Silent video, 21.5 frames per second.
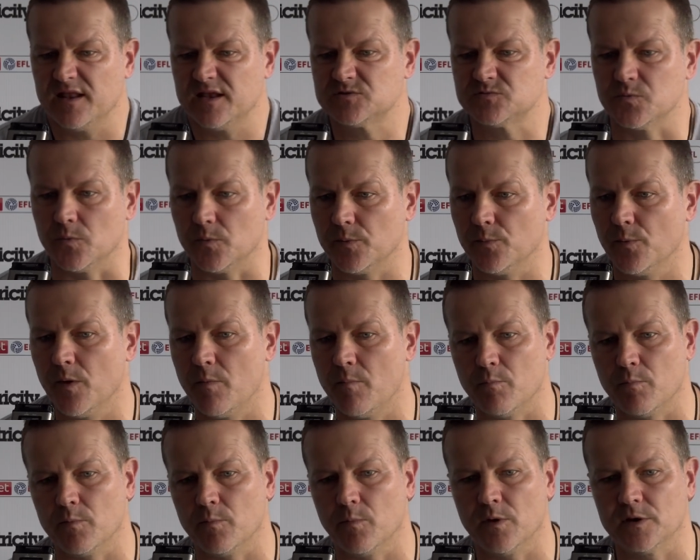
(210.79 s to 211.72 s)
That's what we
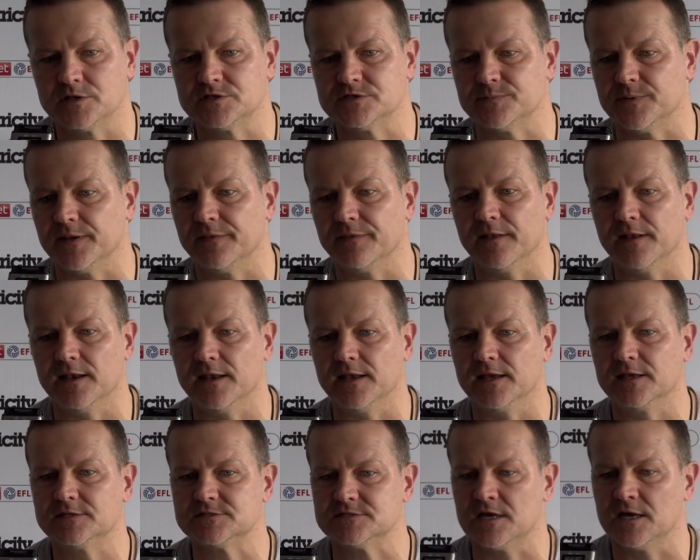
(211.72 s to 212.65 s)
want. We want it to be in the
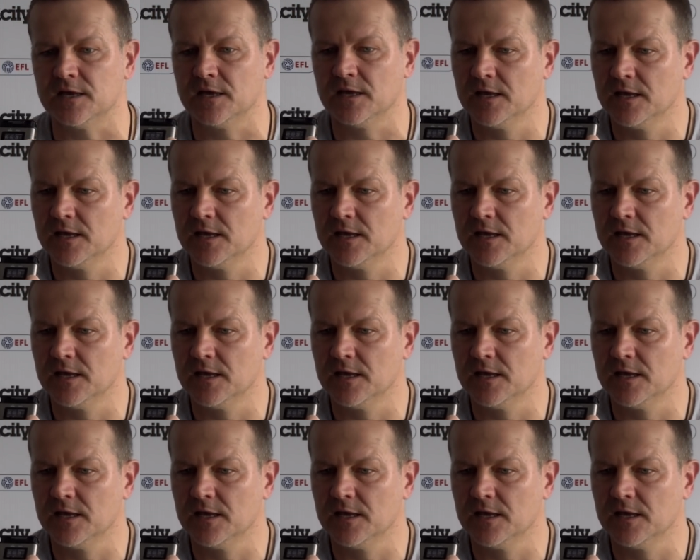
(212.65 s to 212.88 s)
league to